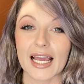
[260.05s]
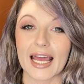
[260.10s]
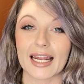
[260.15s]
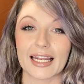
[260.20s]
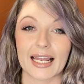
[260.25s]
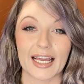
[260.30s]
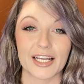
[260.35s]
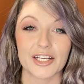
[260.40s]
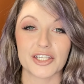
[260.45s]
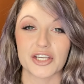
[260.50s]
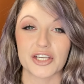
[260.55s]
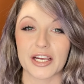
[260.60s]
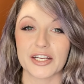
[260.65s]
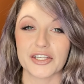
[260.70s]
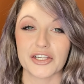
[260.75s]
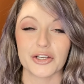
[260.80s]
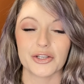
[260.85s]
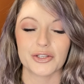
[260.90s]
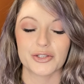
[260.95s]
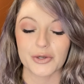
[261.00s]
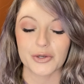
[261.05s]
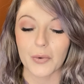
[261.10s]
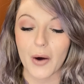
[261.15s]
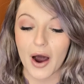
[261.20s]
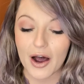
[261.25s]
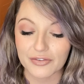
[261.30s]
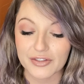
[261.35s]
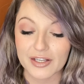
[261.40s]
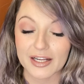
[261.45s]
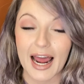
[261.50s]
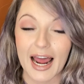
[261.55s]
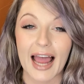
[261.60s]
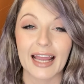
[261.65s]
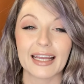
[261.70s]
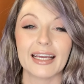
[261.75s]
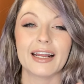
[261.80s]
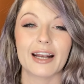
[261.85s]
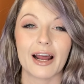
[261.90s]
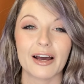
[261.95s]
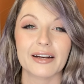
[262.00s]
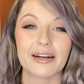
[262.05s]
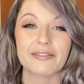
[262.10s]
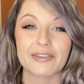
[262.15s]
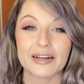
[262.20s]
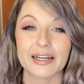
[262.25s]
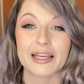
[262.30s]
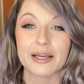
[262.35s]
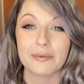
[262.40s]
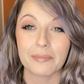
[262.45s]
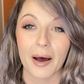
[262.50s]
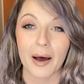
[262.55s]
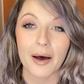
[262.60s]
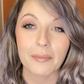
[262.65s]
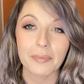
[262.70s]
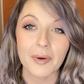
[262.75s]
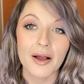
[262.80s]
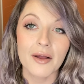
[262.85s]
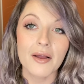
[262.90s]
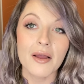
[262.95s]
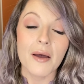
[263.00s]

and like changing so often, I cannot even keep up.